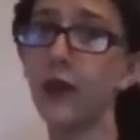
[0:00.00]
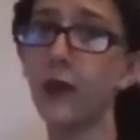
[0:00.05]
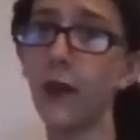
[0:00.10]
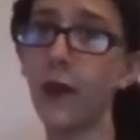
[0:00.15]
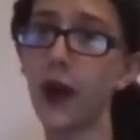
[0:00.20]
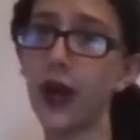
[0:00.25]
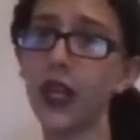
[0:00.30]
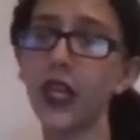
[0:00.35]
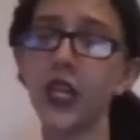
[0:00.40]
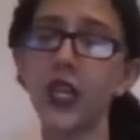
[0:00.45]

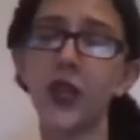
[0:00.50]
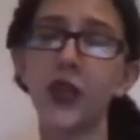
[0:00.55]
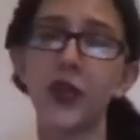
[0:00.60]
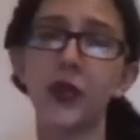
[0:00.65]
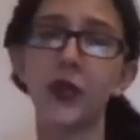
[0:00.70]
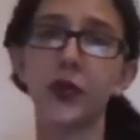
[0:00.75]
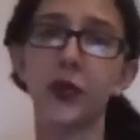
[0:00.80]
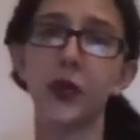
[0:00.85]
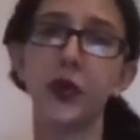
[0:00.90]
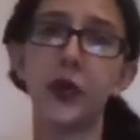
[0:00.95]
money
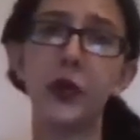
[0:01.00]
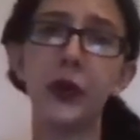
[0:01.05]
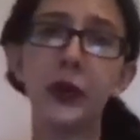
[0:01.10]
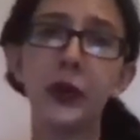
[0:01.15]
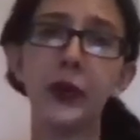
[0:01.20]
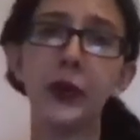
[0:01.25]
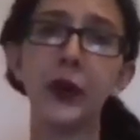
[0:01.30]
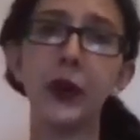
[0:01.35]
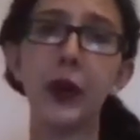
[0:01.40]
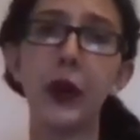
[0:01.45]

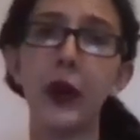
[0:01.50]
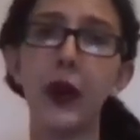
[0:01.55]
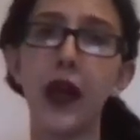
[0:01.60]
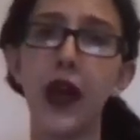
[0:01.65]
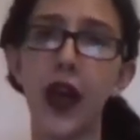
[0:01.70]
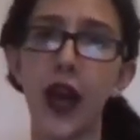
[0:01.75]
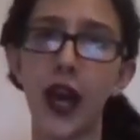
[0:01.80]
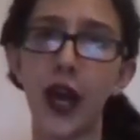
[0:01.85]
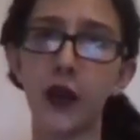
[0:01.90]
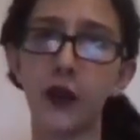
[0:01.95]
through
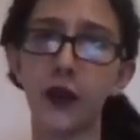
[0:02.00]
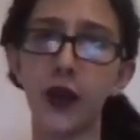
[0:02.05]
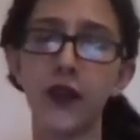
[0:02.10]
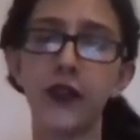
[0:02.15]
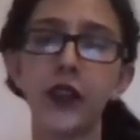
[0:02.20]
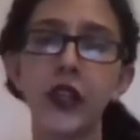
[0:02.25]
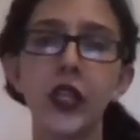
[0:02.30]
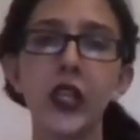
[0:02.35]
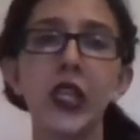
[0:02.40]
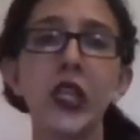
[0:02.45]
ad
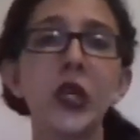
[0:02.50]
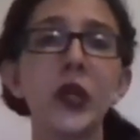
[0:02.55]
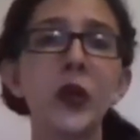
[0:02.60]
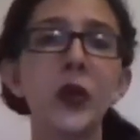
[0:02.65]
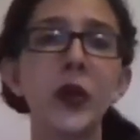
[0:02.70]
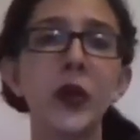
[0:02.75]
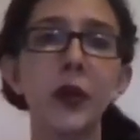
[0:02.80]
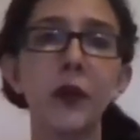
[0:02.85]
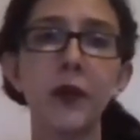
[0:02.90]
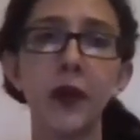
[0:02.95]

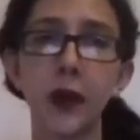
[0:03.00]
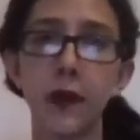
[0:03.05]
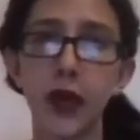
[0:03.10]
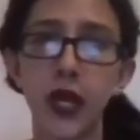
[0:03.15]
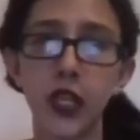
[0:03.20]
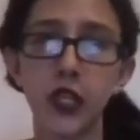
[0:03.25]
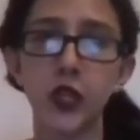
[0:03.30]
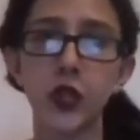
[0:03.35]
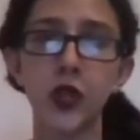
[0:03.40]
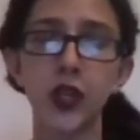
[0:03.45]
revenue, my
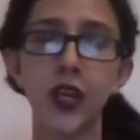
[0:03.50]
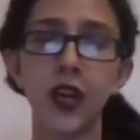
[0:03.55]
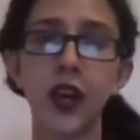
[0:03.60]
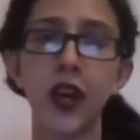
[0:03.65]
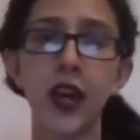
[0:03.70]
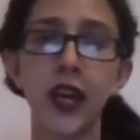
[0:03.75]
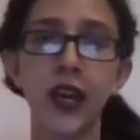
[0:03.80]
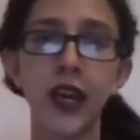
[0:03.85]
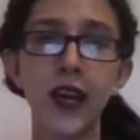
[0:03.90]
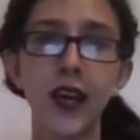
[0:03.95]

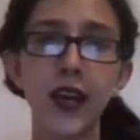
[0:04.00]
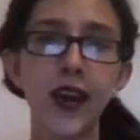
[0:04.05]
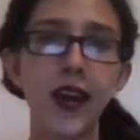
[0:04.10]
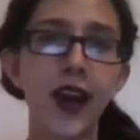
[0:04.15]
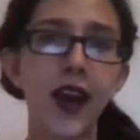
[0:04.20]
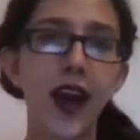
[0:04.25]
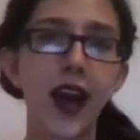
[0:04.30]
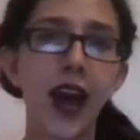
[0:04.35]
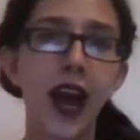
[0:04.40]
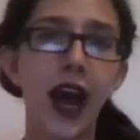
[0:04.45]
Patreon,
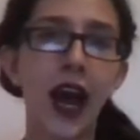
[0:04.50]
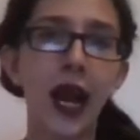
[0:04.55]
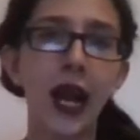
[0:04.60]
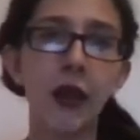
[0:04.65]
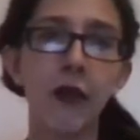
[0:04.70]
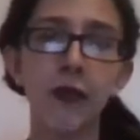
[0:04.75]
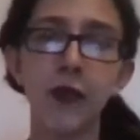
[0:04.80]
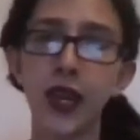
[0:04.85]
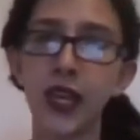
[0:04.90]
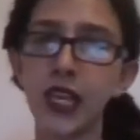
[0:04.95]
I
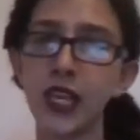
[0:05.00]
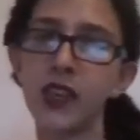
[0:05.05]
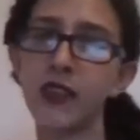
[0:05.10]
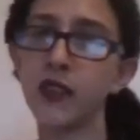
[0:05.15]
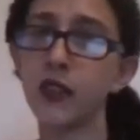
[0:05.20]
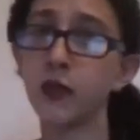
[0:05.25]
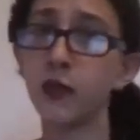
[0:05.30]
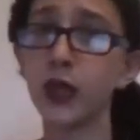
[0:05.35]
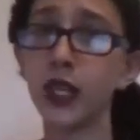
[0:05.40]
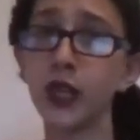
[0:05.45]
may
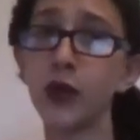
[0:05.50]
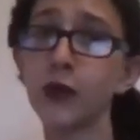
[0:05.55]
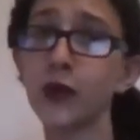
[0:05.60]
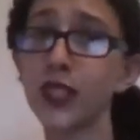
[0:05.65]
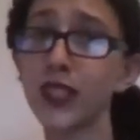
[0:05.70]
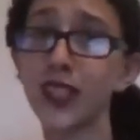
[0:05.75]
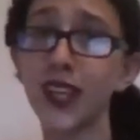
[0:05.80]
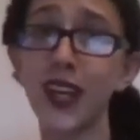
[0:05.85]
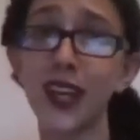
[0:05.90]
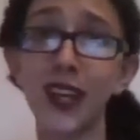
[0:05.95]
even be able
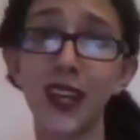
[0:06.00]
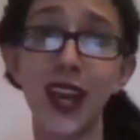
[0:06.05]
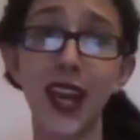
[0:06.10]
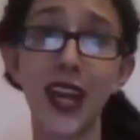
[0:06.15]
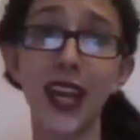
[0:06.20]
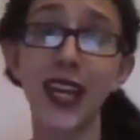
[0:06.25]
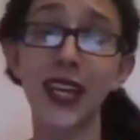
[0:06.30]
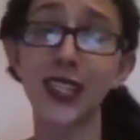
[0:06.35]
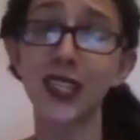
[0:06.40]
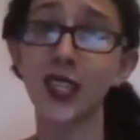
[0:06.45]
to get an
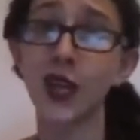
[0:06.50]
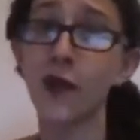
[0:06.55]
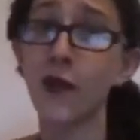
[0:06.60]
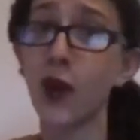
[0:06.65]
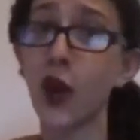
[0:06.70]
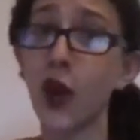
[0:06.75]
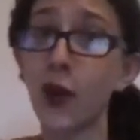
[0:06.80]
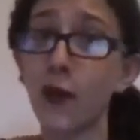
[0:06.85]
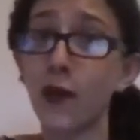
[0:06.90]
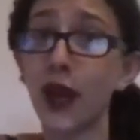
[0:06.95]

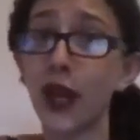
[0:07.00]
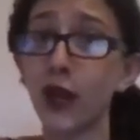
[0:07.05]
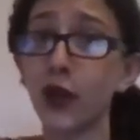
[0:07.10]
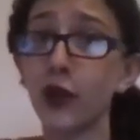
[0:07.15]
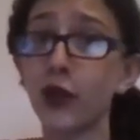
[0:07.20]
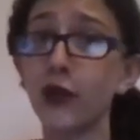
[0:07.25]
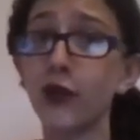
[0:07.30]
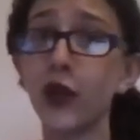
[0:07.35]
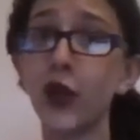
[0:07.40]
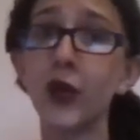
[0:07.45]
ASMR
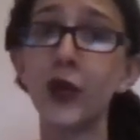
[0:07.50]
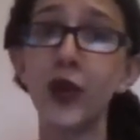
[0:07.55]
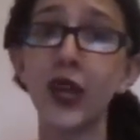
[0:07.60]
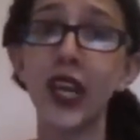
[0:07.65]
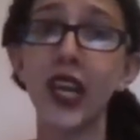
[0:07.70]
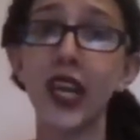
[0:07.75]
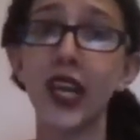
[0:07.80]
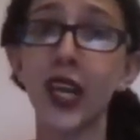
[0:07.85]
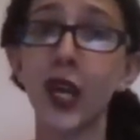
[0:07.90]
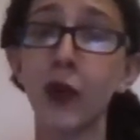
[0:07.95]
microphone,
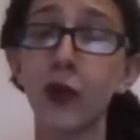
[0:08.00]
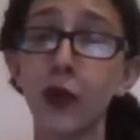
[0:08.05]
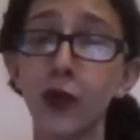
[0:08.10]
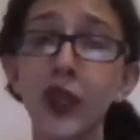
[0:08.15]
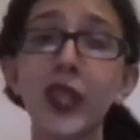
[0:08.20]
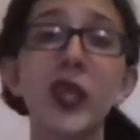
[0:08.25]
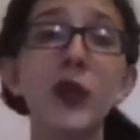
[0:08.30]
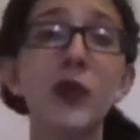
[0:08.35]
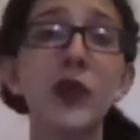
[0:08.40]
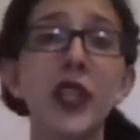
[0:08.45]
and I
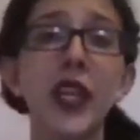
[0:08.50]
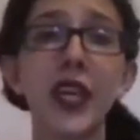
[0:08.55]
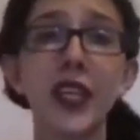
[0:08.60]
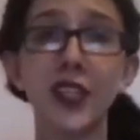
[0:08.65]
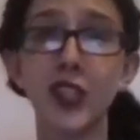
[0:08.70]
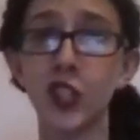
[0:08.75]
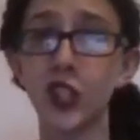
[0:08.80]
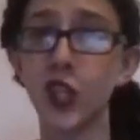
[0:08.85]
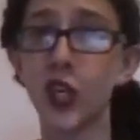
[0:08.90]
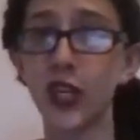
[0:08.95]
really would like
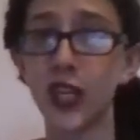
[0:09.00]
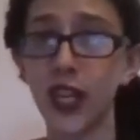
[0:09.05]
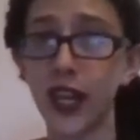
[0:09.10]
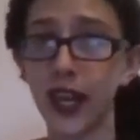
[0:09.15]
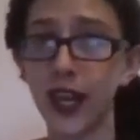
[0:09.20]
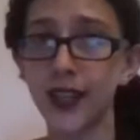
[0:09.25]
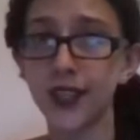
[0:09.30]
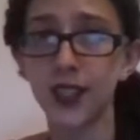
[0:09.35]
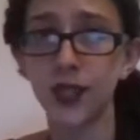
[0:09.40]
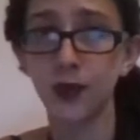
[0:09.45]
to start an
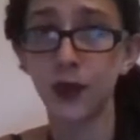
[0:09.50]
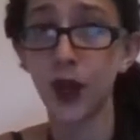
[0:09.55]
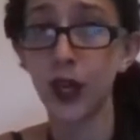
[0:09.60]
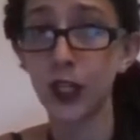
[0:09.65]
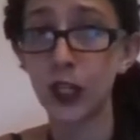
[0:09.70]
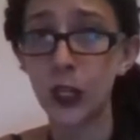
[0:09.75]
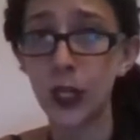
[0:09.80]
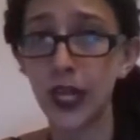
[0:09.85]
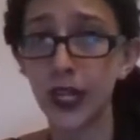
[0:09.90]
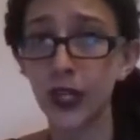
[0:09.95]
ASMR
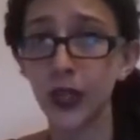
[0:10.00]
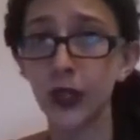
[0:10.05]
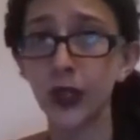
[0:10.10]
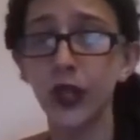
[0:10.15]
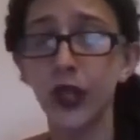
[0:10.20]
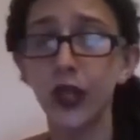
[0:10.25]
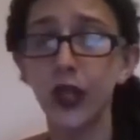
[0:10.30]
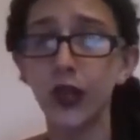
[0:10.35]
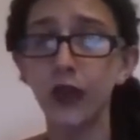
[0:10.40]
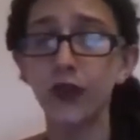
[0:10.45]
channel.
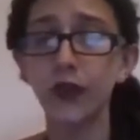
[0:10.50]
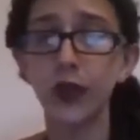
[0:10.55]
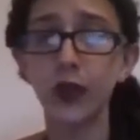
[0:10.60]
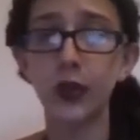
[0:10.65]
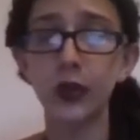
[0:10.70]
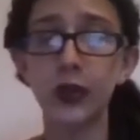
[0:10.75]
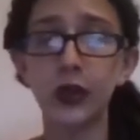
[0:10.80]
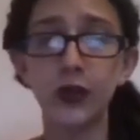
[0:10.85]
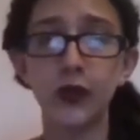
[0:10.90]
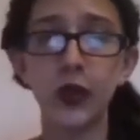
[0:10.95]
For
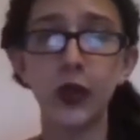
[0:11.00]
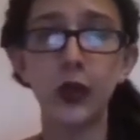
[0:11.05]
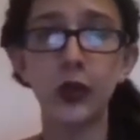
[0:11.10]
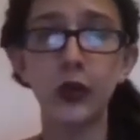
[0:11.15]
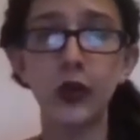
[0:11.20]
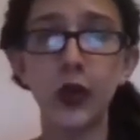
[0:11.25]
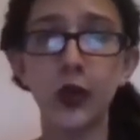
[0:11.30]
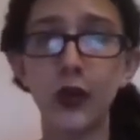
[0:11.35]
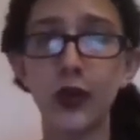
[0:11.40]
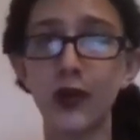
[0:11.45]
those of you who
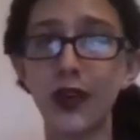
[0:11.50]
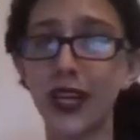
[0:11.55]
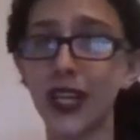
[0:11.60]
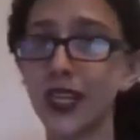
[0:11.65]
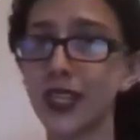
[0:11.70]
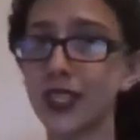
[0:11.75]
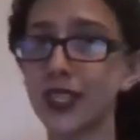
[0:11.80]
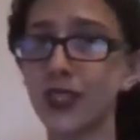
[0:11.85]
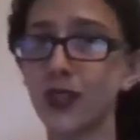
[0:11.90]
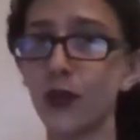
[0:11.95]
don't know
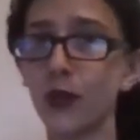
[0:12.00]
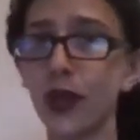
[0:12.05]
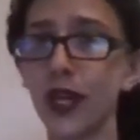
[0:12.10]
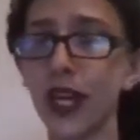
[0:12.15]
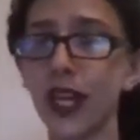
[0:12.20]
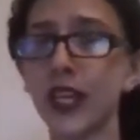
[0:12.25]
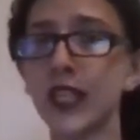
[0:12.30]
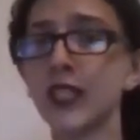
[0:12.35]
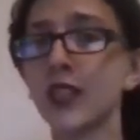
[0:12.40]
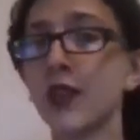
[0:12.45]
what
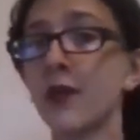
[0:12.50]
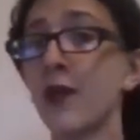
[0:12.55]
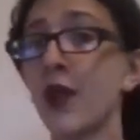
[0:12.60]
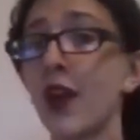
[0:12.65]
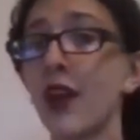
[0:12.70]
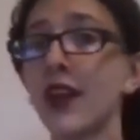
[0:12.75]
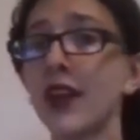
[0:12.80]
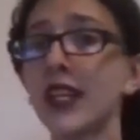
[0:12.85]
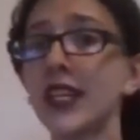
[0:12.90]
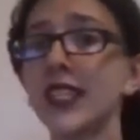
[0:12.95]

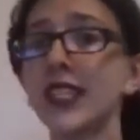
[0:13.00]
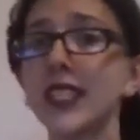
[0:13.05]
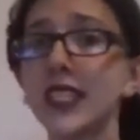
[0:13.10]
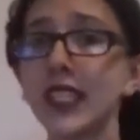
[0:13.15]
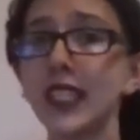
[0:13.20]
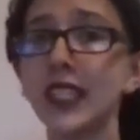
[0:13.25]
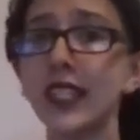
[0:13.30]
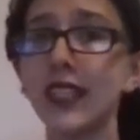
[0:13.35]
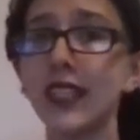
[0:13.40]
ASMR is,